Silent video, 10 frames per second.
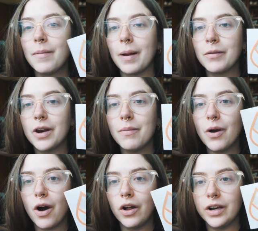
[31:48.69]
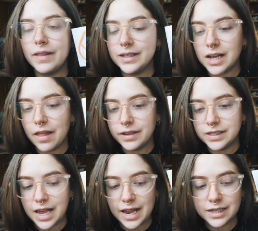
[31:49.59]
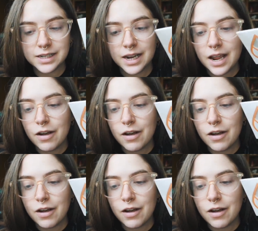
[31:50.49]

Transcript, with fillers: but I'm going to put on this other set